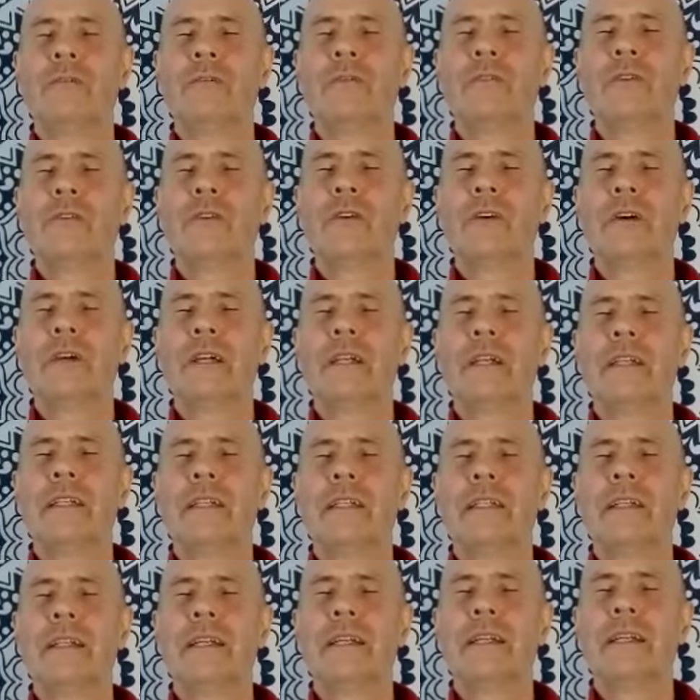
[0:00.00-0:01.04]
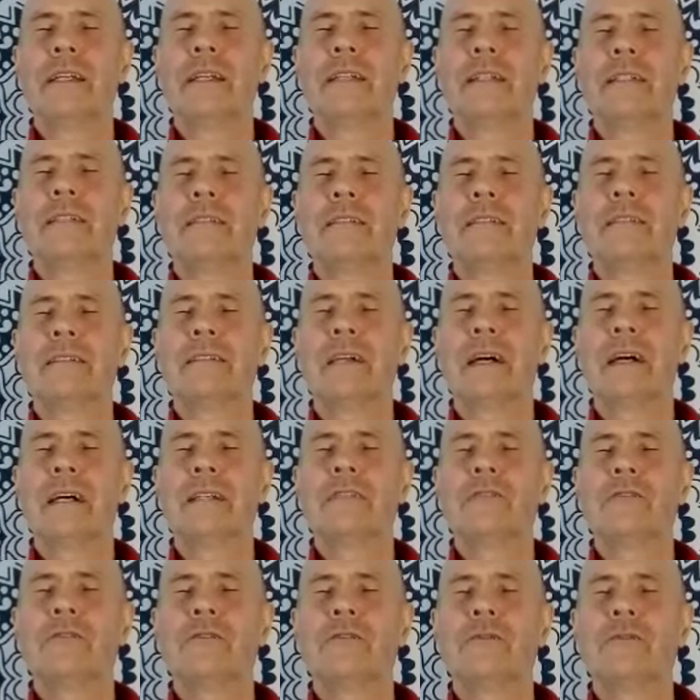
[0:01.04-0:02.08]
for your healing,
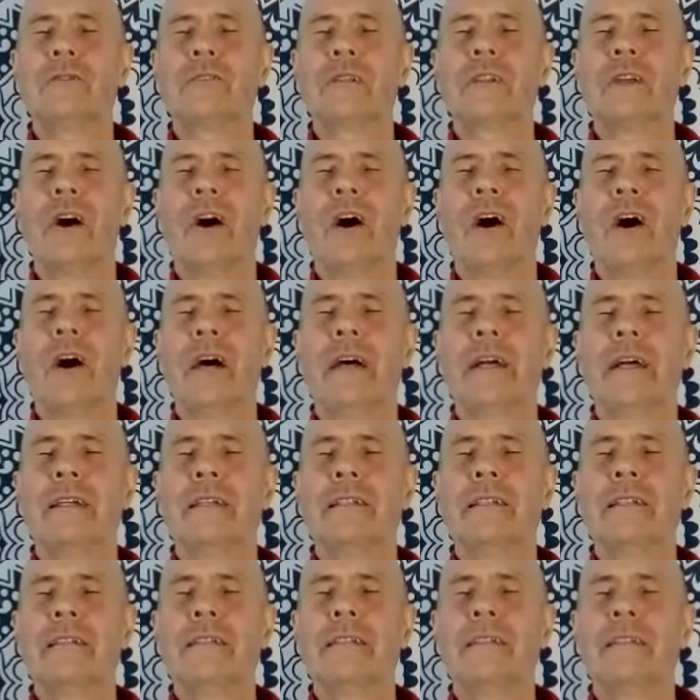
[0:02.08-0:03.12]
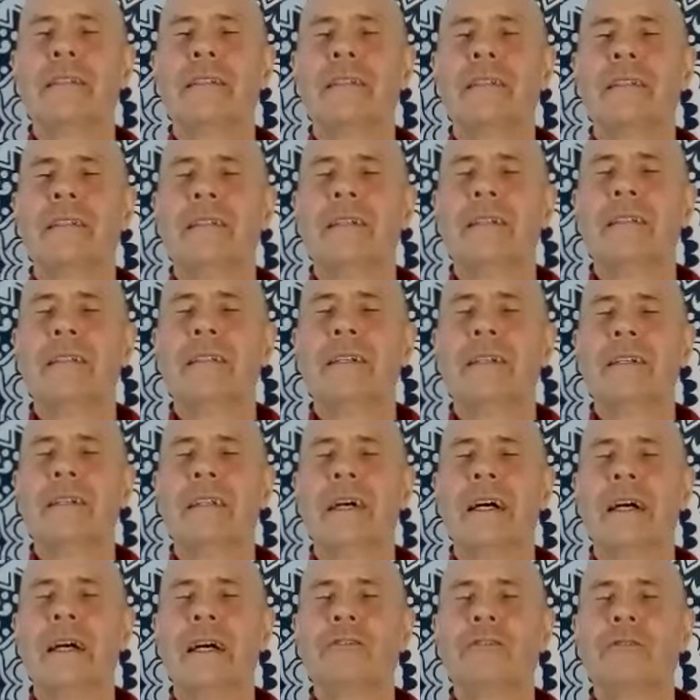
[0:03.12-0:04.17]
as your guide and
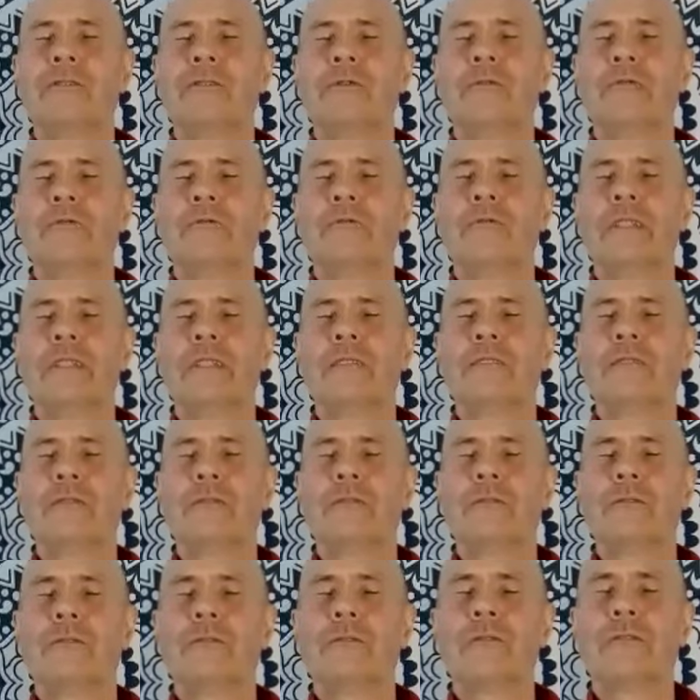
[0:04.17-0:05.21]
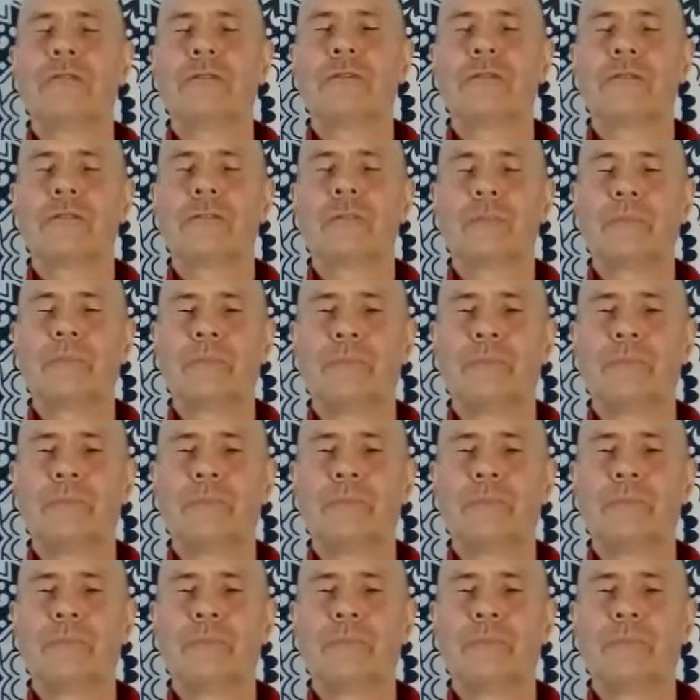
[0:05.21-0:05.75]
as your resource.